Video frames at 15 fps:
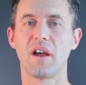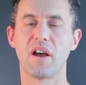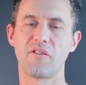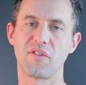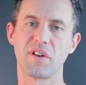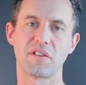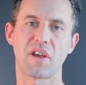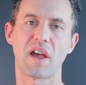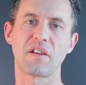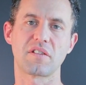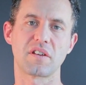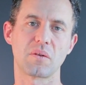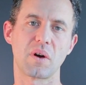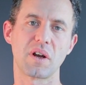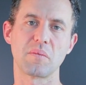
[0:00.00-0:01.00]
a
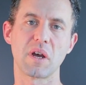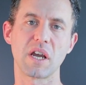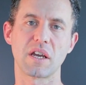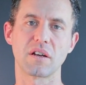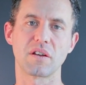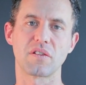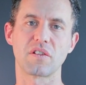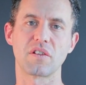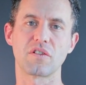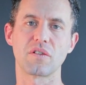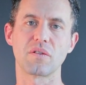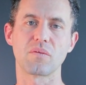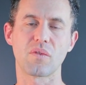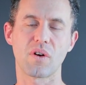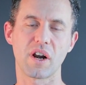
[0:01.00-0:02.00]
fantastic way to make a
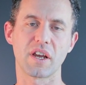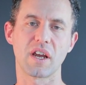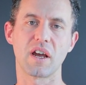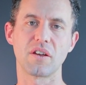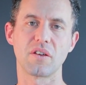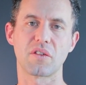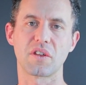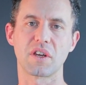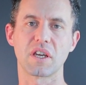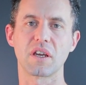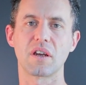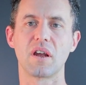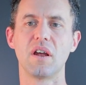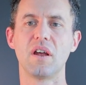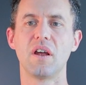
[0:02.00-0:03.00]
decision, writing out your thinking.